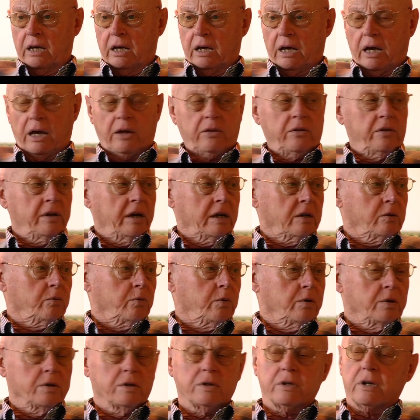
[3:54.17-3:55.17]
and that
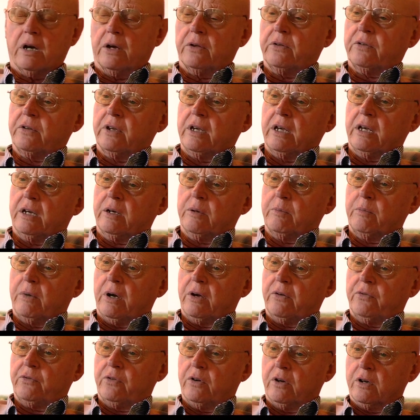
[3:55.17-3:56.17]
was, I think,
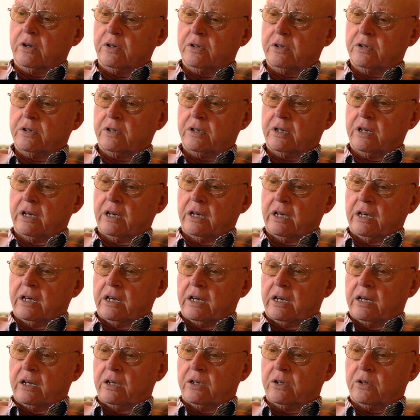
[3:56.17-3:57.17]
my first
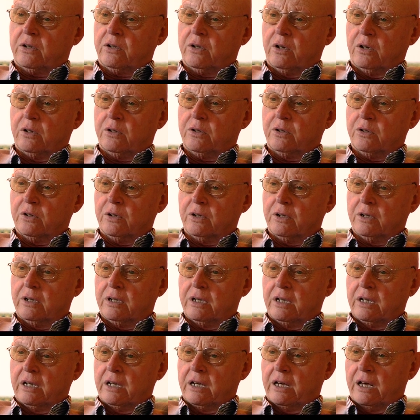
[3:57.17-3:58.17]
intercultural
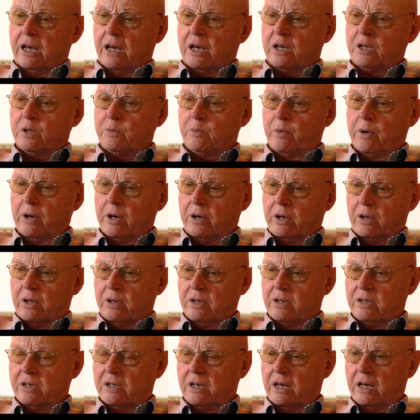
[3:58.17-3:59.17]

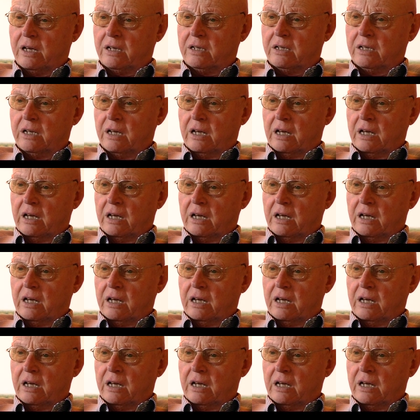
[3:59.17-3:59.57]
experience, that